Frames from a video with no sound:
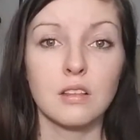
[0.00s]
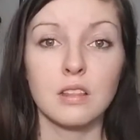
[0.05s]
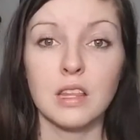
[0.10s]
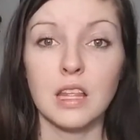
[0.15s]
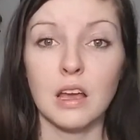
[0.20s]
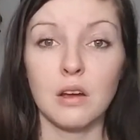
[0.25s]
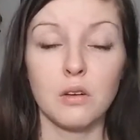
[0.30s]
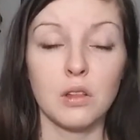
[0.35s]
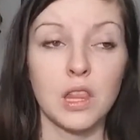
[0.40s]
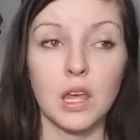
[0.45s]

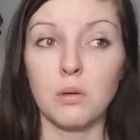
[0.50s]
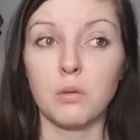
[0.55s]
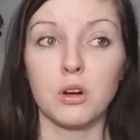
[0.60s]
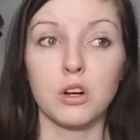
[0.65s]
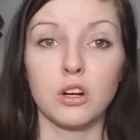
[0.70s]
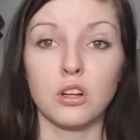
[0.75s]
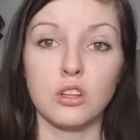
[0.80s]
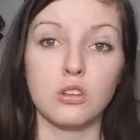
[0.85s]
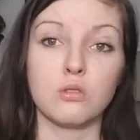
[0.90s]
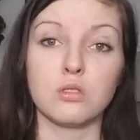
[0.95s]
they
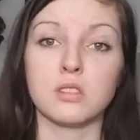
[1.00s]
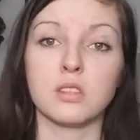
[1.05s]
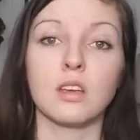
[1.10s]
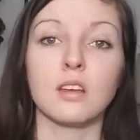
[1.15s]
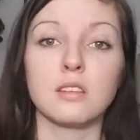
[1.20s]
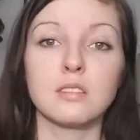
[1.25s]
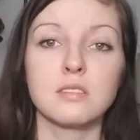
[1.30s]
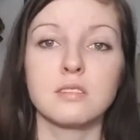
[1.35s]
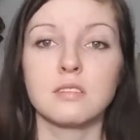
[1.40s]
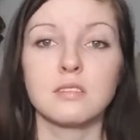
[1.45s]
were
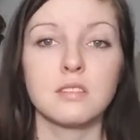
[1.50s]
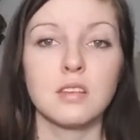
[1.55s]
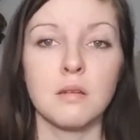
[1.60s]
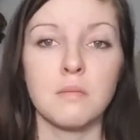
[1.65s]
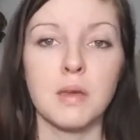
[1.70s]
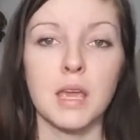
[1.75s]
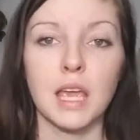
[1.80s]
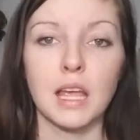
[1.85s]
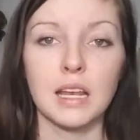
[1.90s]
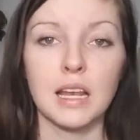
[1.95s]
useless to
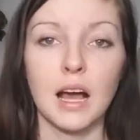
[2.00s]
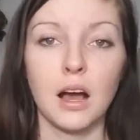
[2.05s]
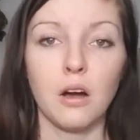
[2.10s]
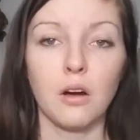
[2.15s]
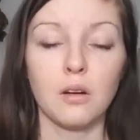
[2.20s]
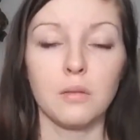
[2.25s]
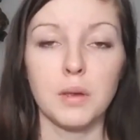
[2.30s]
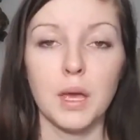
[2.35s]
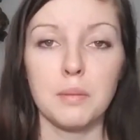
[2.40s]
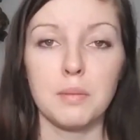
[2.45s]
me.
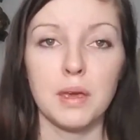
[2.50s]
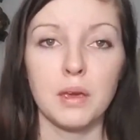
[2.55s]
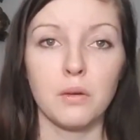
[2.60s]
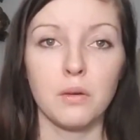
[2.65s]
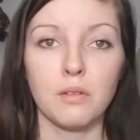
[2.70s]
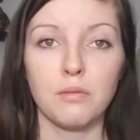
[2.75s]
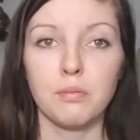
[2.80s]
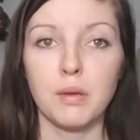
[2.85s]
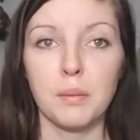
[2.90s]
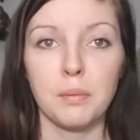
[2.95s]
Now maybe
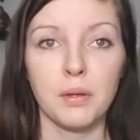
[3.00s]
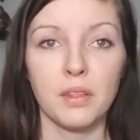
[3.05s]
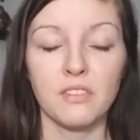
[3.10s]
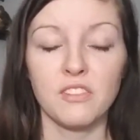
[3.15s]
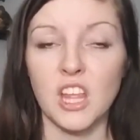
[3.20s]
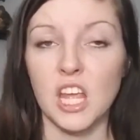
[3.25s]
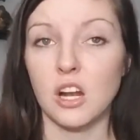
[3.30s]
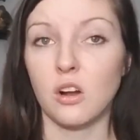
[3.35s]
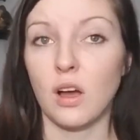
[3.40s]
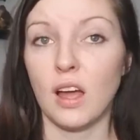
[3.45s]
with people
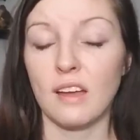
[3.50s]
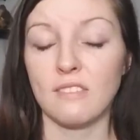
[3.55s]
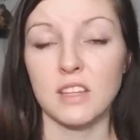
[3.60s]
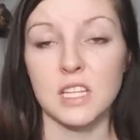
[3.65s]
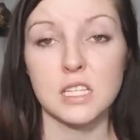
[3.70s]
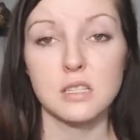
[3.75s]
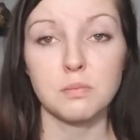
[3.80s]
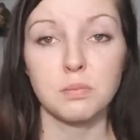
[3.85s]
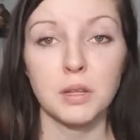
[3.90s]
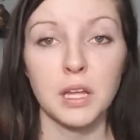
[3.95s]
that they don't have
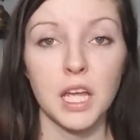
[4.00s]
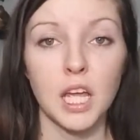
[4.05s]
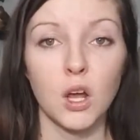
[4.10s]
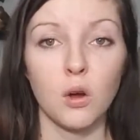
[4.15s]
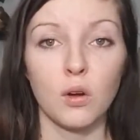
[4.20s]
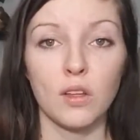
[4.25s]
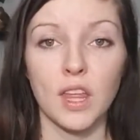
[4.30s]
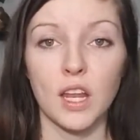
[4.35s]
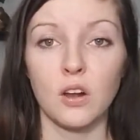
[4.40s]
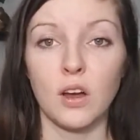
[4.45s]
the splint
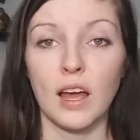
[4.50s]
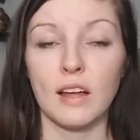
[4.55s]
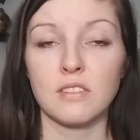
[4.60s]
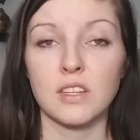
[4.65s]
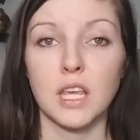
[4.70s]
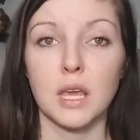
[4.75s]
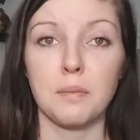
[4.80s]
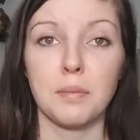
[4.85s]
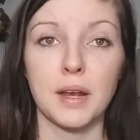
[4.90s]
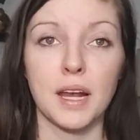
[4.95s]
or they don't have
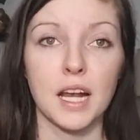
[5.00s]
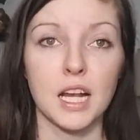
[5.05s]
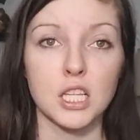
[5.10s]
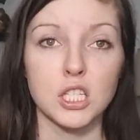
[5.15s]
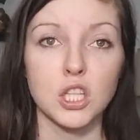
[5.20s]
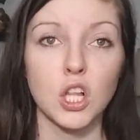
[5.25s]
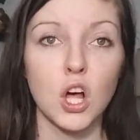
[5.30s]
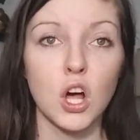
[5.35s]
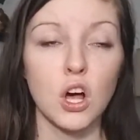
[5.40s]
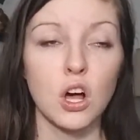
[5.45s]
to keep it in
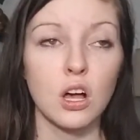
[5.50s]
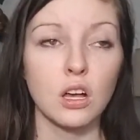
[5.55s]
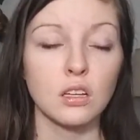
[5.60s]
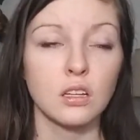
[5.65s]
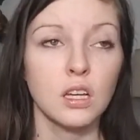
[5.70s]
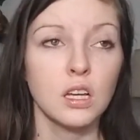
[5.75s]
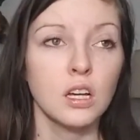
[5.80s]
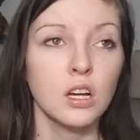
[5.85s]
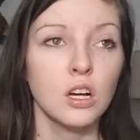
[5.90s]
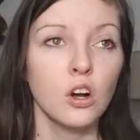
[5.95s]
as
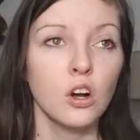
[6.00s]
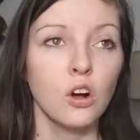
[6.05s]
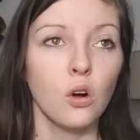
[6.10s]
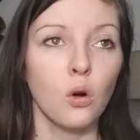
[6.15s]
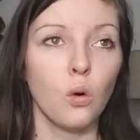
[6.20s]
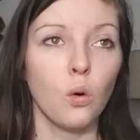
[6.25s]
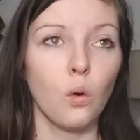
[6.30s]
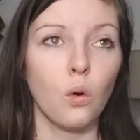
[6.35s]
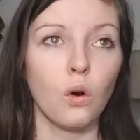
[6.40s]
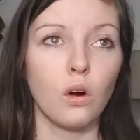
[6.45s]
long,
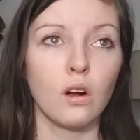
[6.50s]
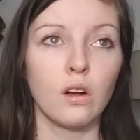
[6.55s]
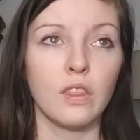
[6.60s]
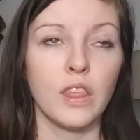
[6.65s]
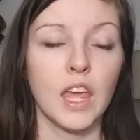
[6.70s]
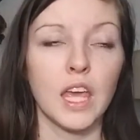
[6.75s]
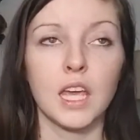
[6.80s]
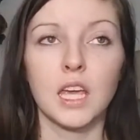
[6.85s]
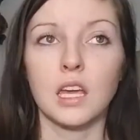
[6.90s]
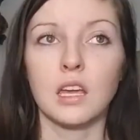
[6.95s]
or
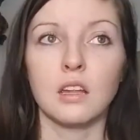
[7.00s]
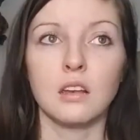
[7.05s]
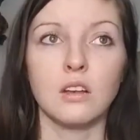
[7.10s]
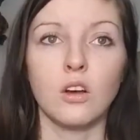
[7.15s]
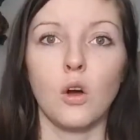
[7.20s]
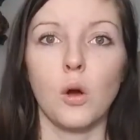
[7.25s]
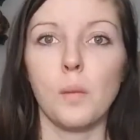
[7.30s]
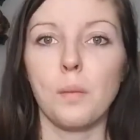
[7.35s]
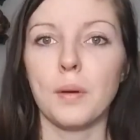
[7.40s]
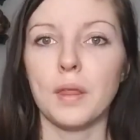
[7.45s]
they
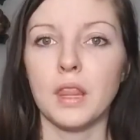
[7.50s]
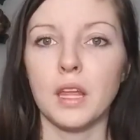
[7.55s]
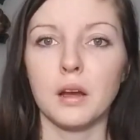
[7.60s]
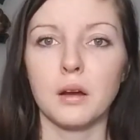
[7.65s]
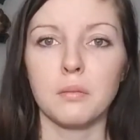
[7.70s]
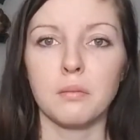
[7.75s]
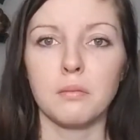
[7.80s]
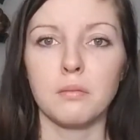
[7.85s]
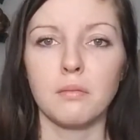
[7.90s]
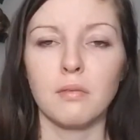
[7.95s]
can open
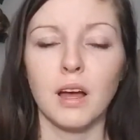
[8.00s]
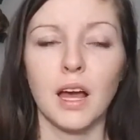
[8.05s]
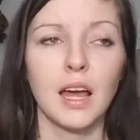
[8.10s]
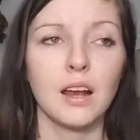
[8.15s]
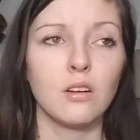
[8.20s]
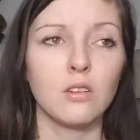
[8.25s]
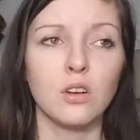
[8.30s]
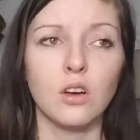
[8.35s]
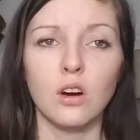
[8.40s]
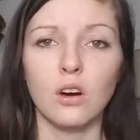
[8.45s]
their, I
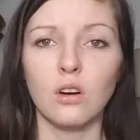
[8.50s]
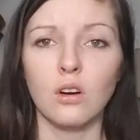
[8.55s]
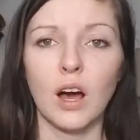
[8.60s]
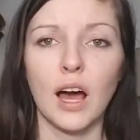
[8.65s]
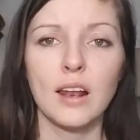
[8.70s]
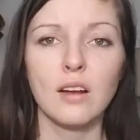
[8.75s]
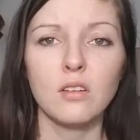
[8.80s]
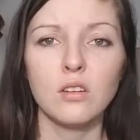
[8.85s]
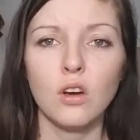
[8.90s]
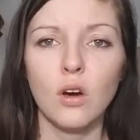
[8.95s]
don't know
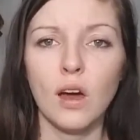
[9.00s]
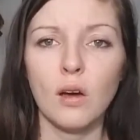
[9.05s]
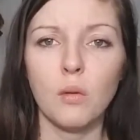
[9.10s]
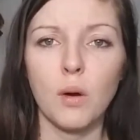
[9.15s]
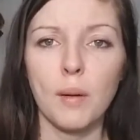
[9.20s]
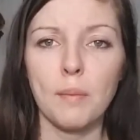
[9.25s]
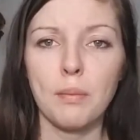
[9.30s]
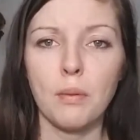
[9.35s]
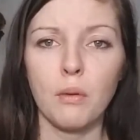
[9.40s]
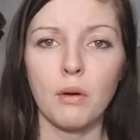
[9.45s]
at
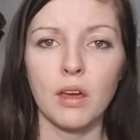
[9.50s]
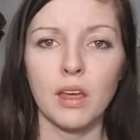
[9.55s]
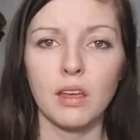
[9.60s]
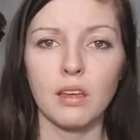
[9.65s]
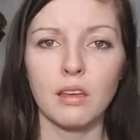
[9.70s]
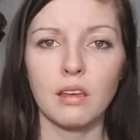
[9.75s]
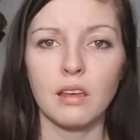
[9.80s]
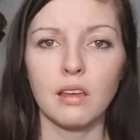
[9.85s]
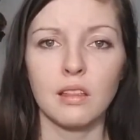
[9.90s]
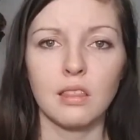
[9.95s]
what
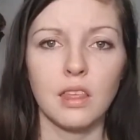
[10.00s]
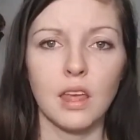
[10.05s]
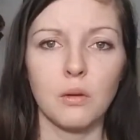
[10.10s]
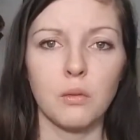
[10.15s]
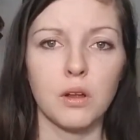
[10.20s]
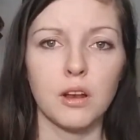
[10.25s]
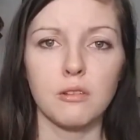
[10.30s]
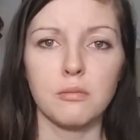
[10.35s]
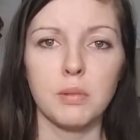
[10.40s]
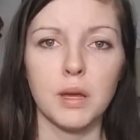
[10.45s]
point they
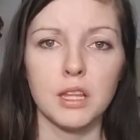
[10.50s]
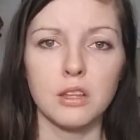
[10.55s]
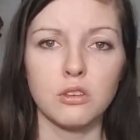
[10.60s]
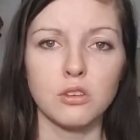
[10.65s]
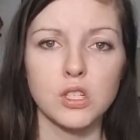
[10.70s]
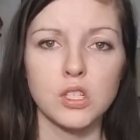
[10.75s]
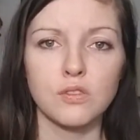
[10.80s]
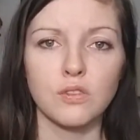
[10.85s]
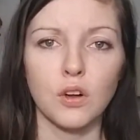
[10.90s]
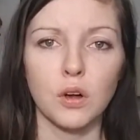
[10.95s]
would have been
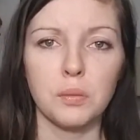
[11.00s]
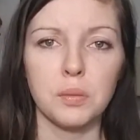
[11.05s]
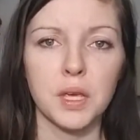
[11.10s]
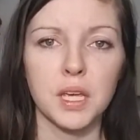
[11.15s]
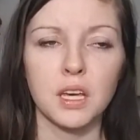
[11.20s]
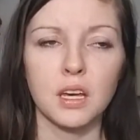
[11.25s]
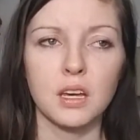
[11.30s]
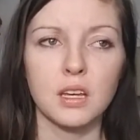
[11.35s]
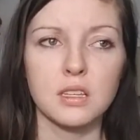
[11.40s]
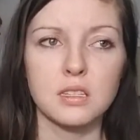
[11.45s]
useful,
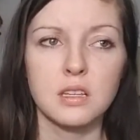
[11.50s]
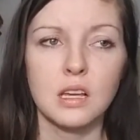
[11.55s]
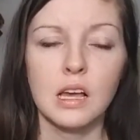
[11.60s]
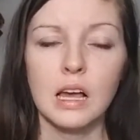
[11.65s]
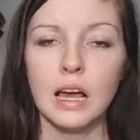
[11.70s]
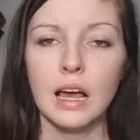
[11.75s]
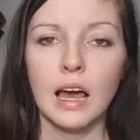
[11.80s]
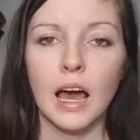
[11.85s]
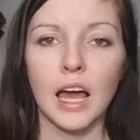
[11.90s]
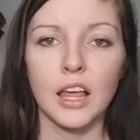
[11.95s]
because
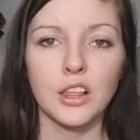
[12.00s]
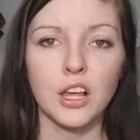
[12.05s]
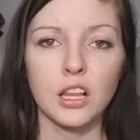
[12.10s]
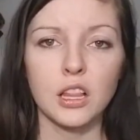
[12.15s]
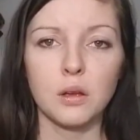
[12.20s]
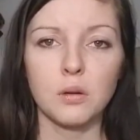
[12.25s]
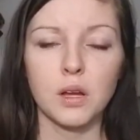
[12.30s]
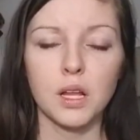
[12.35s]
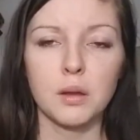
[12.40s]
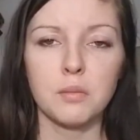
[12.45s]
I
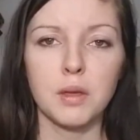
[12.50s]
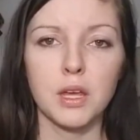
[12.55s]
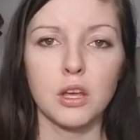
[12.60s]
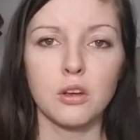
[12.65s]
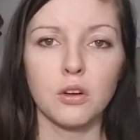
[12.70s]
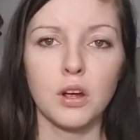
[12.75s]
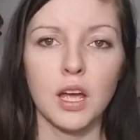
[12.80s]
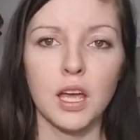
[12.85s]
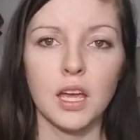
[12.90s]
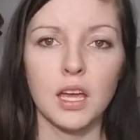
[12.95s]
thought they were going to be
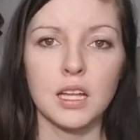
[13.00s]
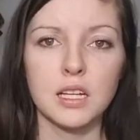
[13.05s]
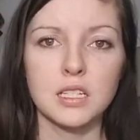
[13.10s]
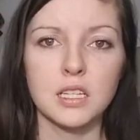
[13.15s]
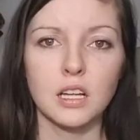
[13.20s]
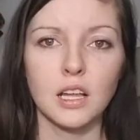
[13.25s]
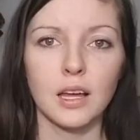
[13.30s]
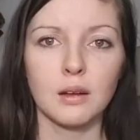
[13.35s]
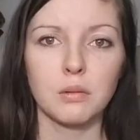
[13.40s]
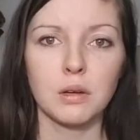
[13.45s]
great
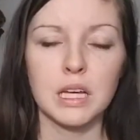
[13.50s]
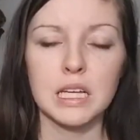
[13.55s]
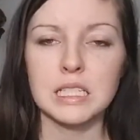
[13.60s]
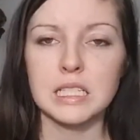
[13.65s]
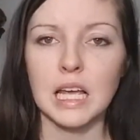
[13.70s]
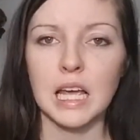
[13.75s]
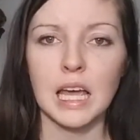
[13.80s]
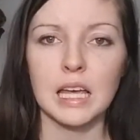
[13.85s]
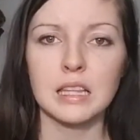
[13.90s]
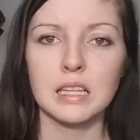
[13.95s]
until I
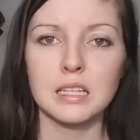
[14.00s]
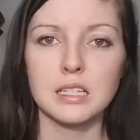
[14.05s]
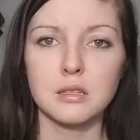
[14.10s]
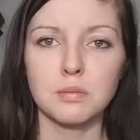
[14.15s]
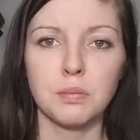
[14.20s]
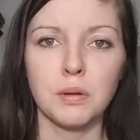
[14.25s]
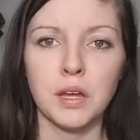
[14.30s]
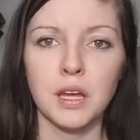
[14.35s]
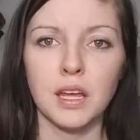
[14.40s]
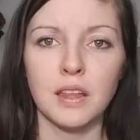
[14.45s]
realized I had this
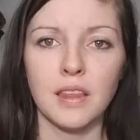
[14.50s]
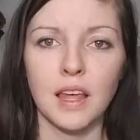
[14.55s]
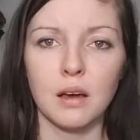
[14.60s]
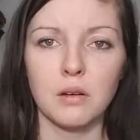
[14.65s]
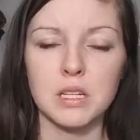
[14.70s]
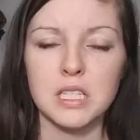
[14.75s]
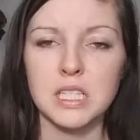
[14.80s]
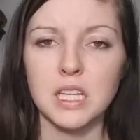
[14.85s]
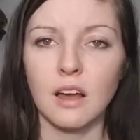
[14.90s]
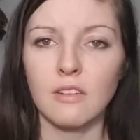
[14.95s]
splint and
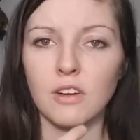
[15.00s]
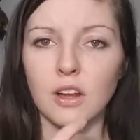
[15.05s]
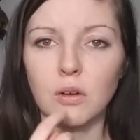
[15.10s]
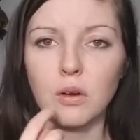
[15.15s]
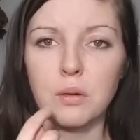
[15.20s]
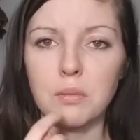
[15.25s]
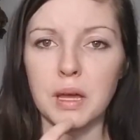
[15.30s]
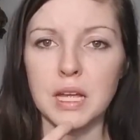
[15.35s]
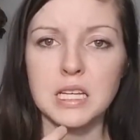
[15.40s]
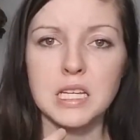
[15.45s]
that was covering
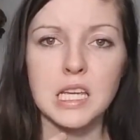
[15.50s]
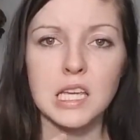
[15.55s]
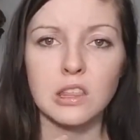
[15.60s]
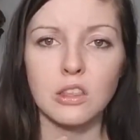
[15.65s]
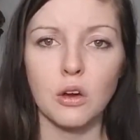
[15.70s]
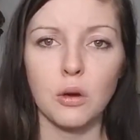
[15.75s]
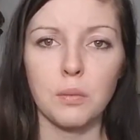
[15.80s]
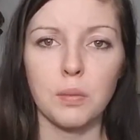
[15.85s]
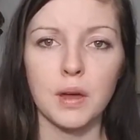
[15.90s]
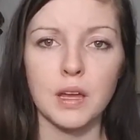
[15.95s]
where my
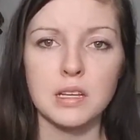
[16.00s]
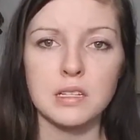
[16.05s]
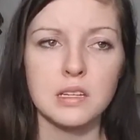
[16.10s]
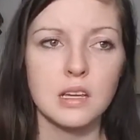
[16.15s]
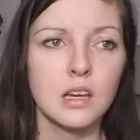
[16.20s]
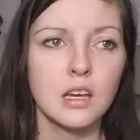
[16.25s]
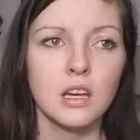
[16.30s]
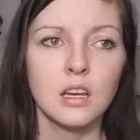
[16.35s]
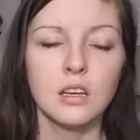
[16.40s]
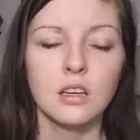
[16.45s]
teeth opened.
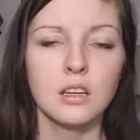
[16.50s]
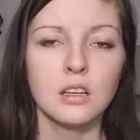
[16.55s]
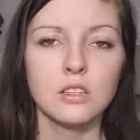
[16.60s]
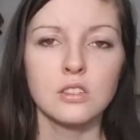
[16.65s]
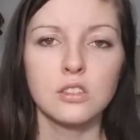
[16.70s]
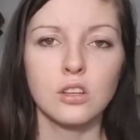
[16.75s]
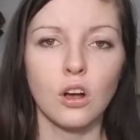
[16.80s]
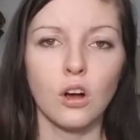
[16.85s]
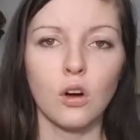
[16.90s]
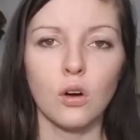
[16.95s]

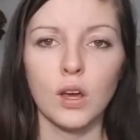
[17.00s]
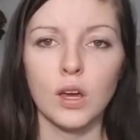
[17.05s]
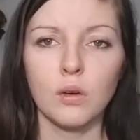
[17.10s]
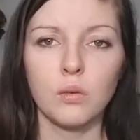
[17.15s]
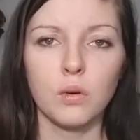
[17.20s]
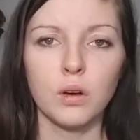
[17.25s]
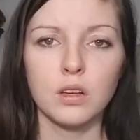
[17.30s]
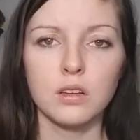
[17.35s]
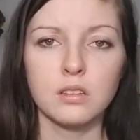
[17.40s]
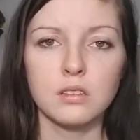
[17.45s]
So
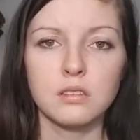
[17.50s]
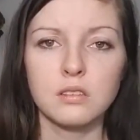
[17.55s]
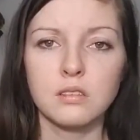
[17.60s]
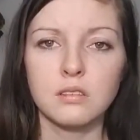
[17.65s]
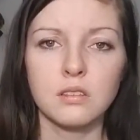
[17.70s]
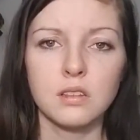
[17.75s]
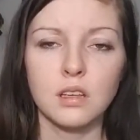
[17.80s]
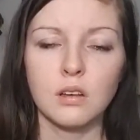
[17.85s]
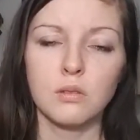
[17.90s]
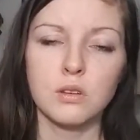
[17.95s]
it
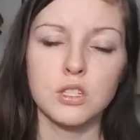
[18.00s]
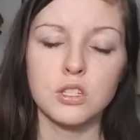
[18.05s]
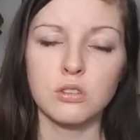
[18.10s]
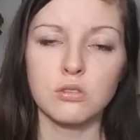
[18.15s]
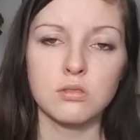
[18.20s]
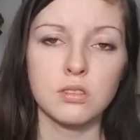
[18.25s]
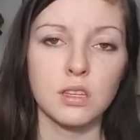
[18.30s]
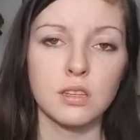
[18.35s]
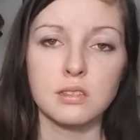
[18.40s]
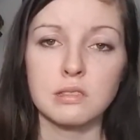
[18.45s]
was
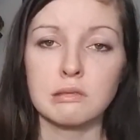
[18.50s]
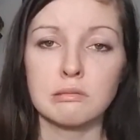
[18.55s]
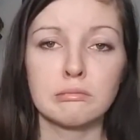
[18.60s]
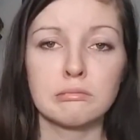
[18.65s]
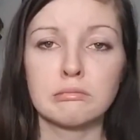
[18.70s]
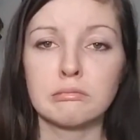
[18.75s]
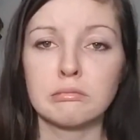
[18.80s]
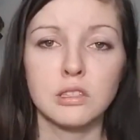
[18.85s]
useless.